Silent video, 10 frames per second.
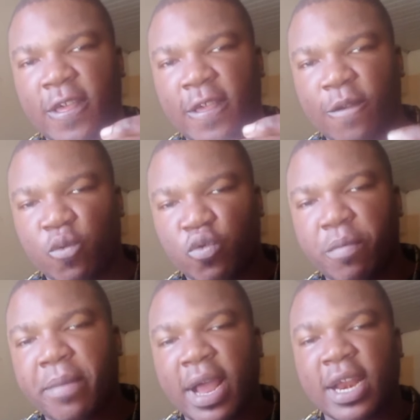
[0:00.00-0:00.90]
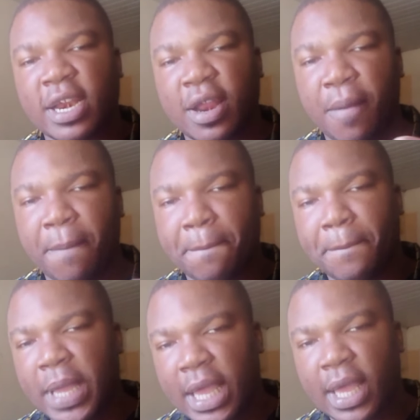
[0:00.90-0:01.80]
a woman
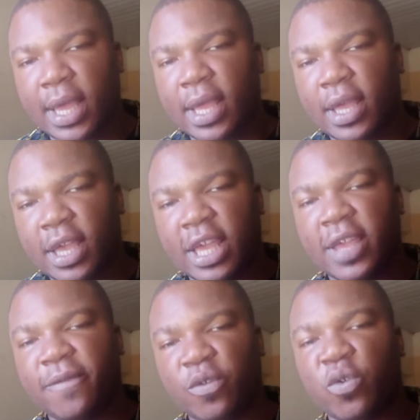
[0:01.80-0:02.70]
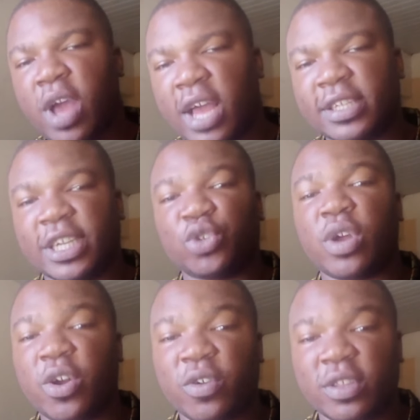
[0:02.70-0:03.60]
may give you a
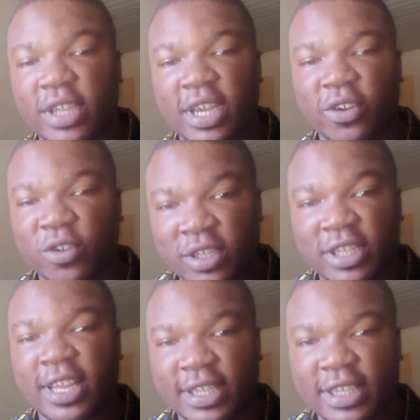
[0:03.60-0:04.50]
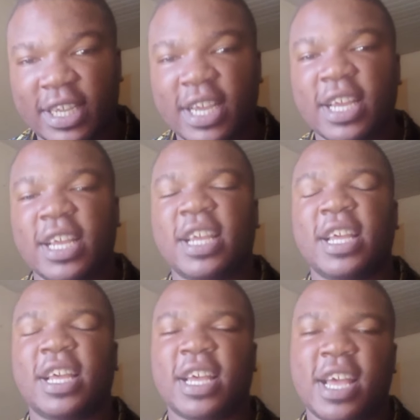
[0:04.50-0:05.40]
sexual consent
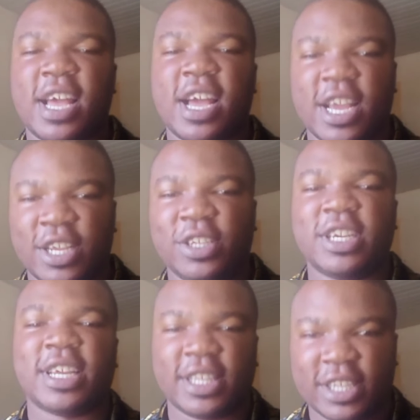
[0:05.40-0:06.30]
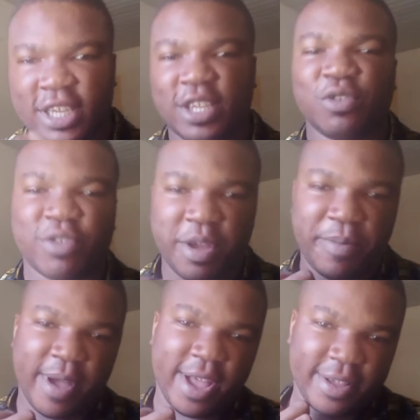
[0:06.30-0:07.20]
and yet you
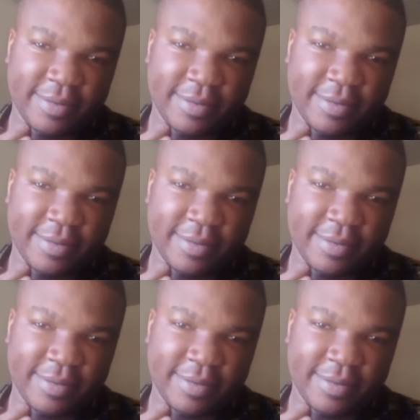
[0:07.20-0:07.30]
rape her